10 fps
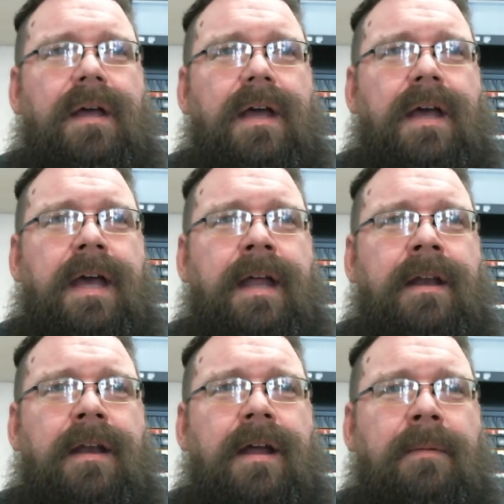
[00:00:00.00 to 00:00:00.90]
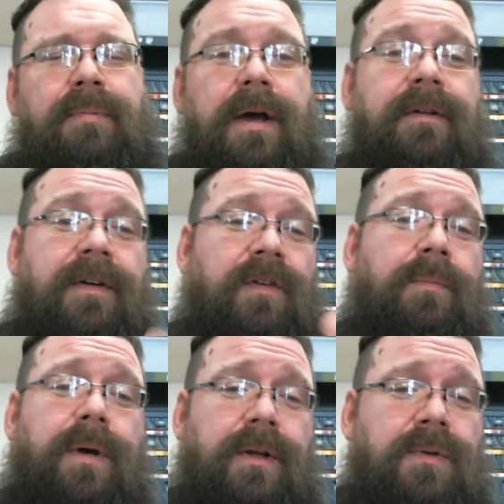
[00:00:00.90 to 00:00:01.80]
And I'm proud of
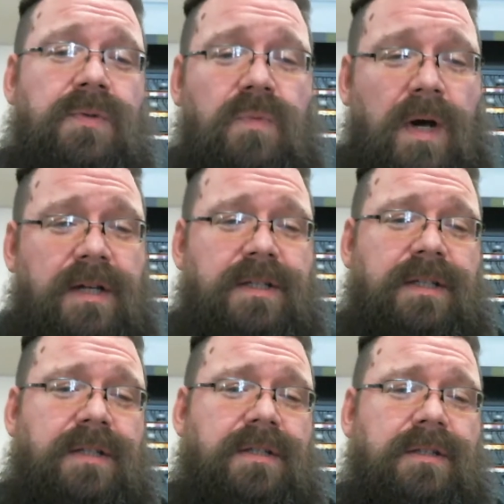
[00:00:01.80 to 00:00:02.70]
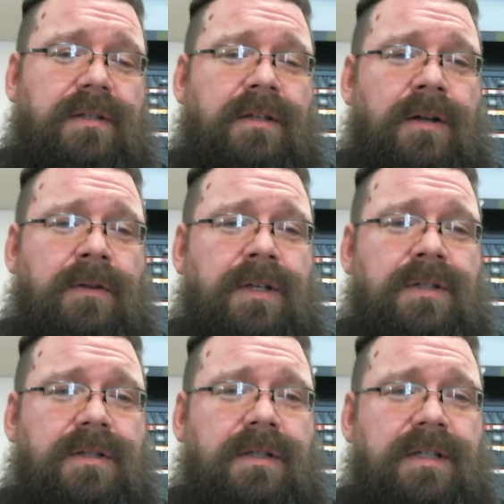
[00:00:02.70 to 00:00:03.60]
everybody who's watched this, you know,
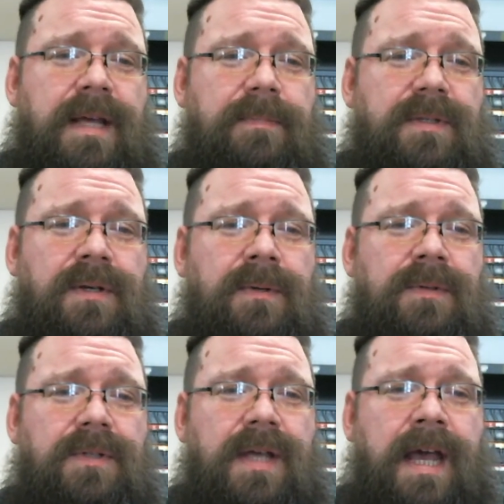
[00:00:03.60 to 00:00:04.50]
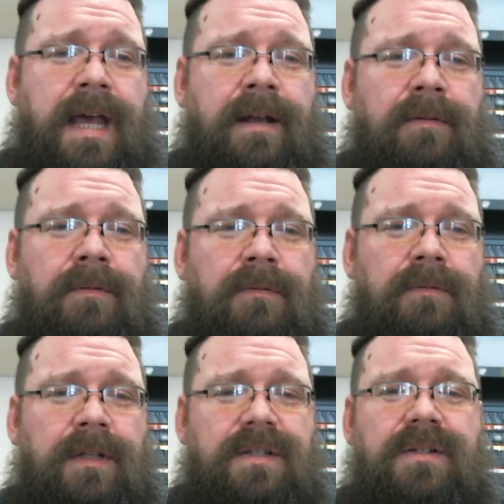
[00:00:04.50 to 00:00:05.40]
these episodes
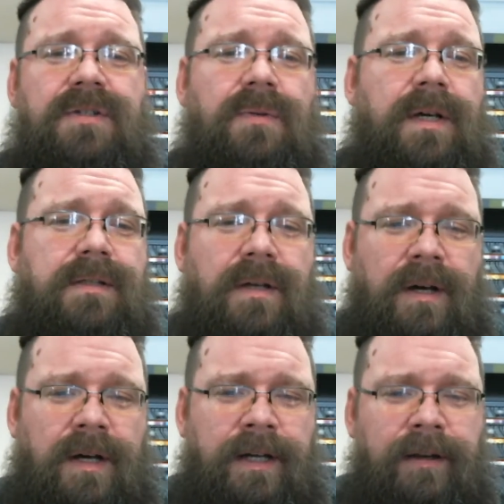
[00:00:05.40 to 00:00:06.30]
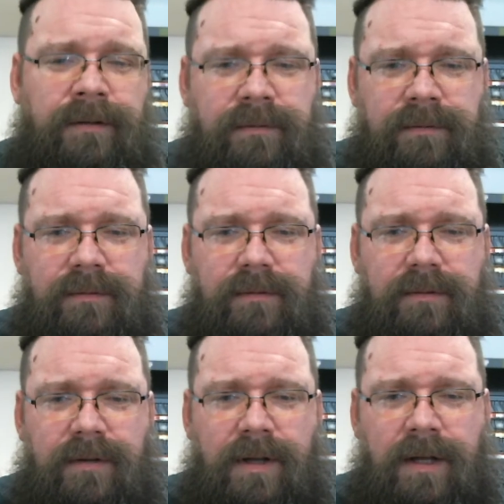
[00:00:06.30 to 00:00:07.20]
and listened to us on,
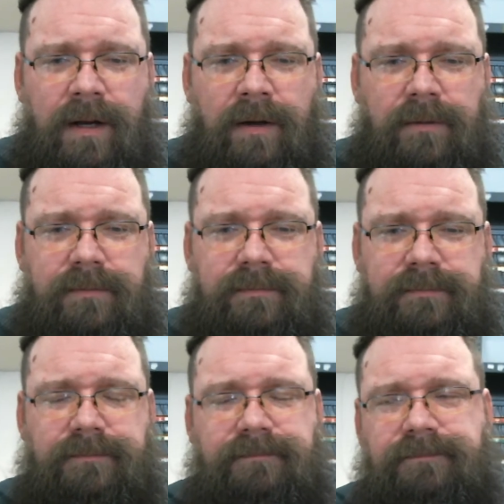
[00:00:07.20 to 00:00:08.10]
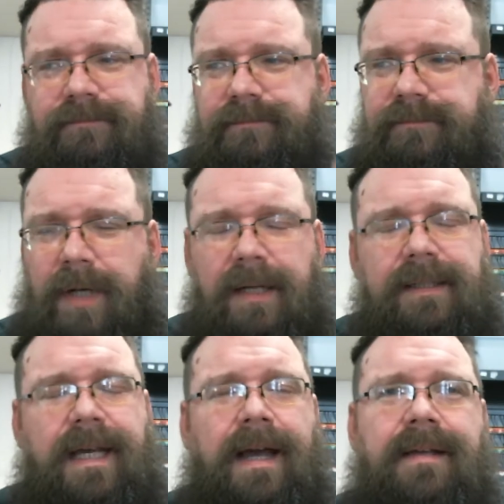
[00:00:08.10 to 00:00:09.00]
you know,
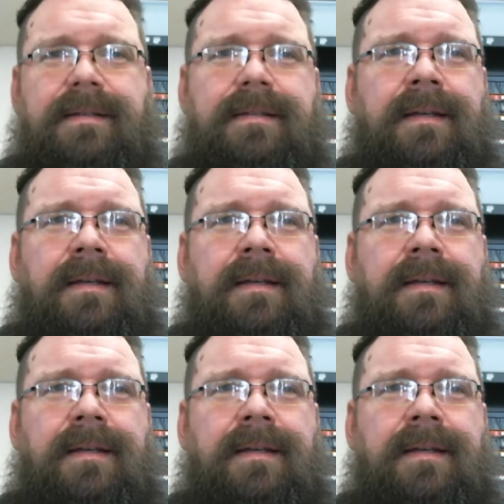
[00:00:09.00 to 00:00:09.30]
podcasts.